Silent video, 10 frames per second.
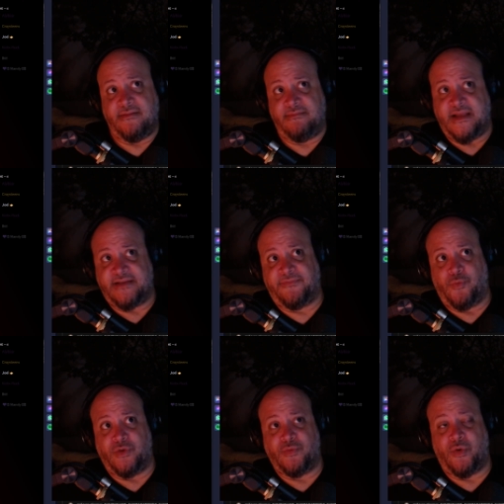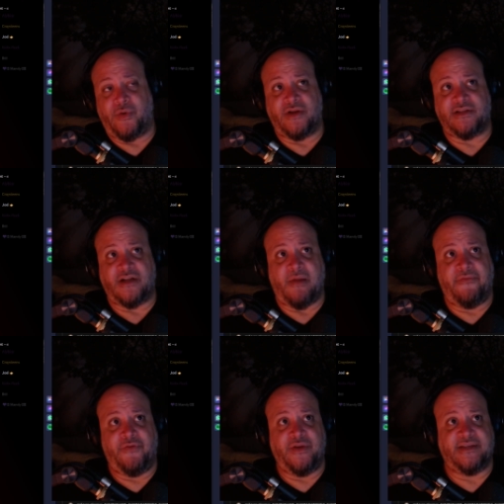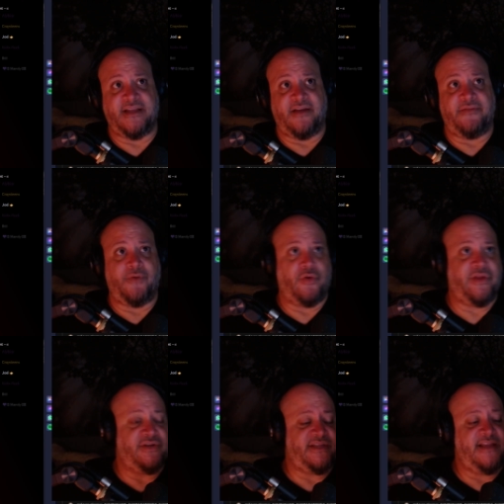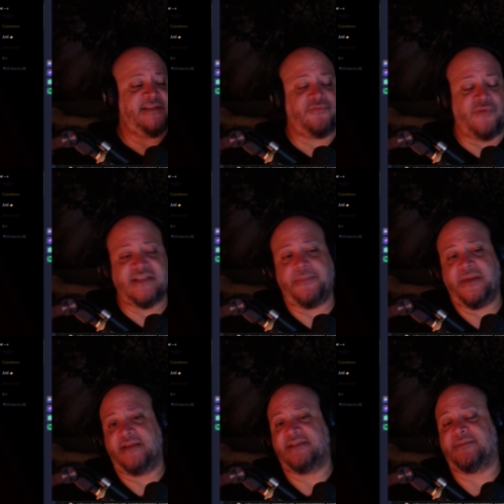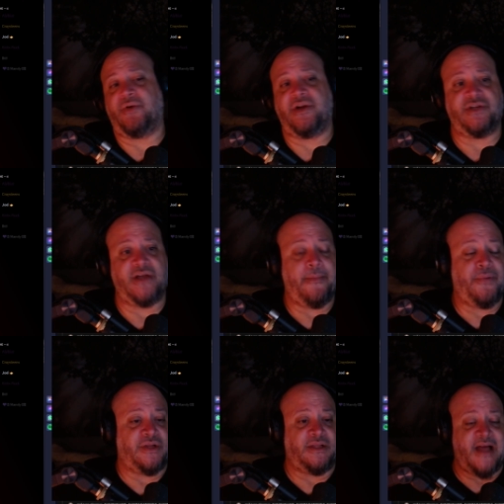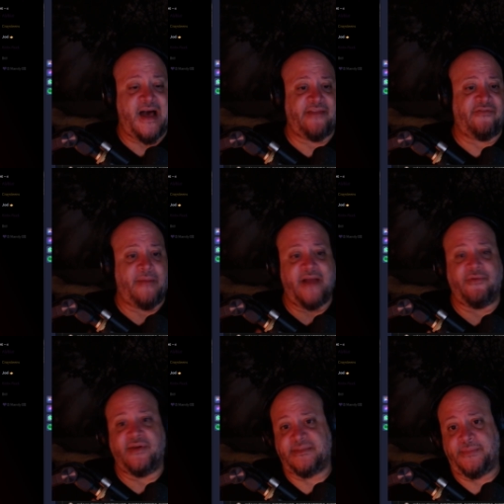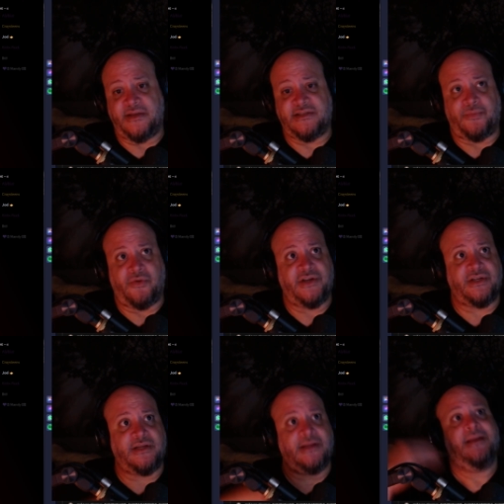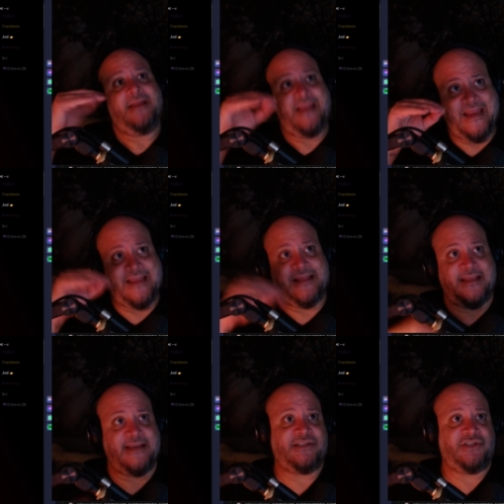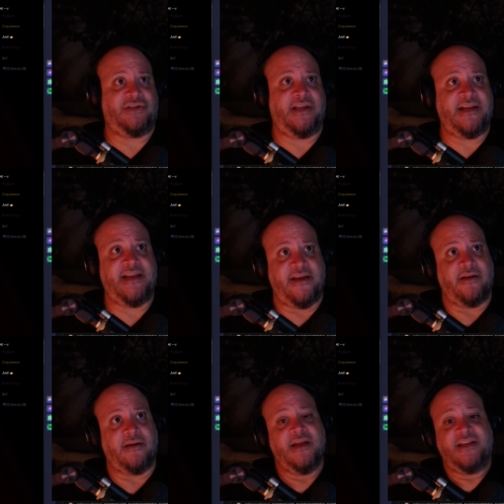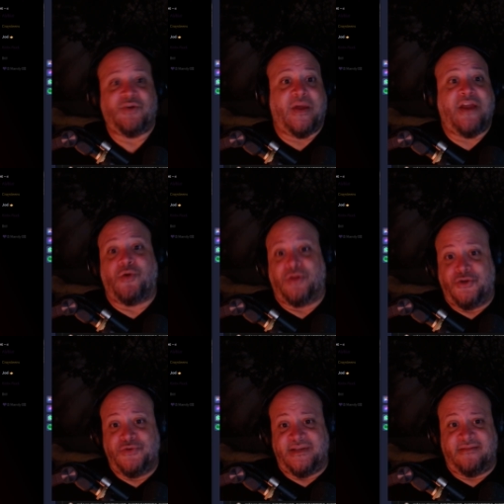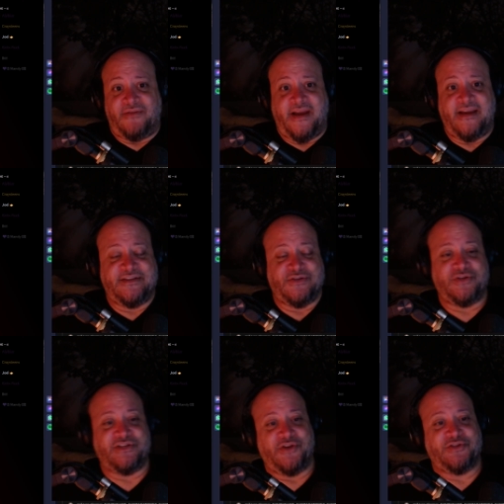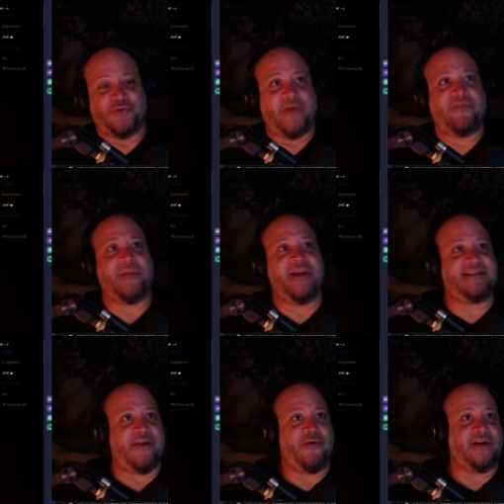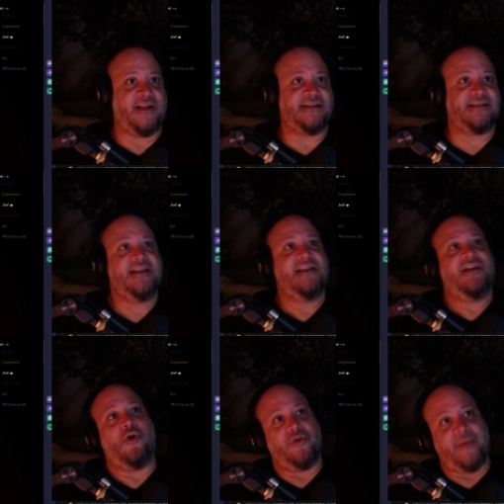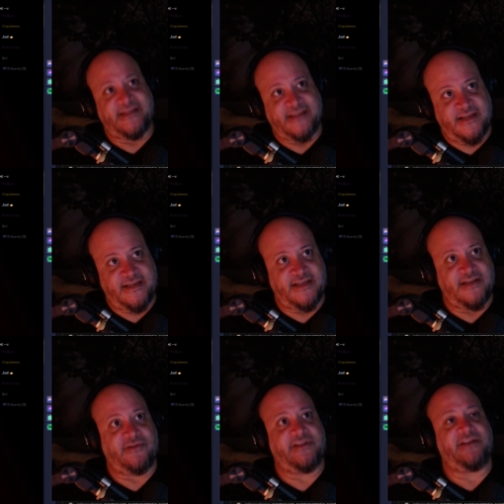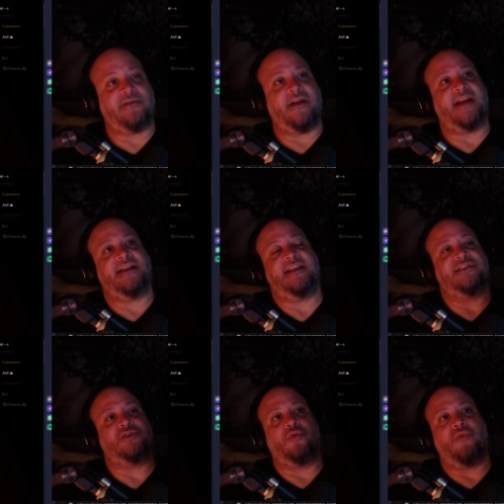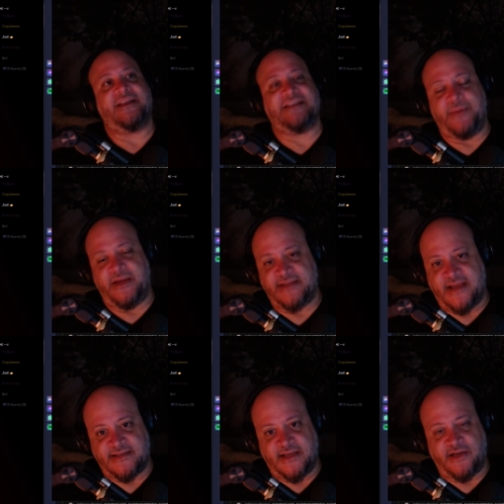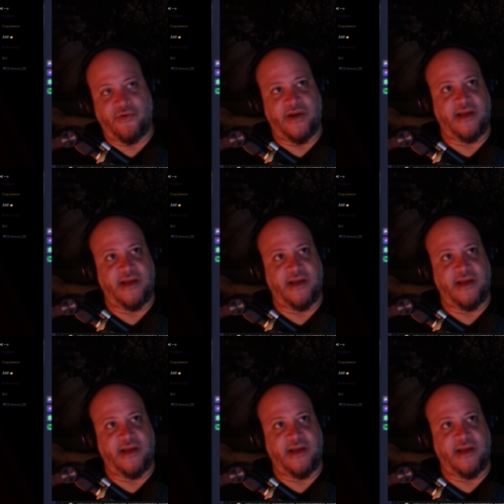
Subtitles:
that's what we're going to talk about, foodie stuff. Or there's recipe inspiration. I put a lot of my recipe inspiration in here, so I don't lose it, right? It's also a way for me to stay organized. Or my Sunday dinner ideas, or recipes as I create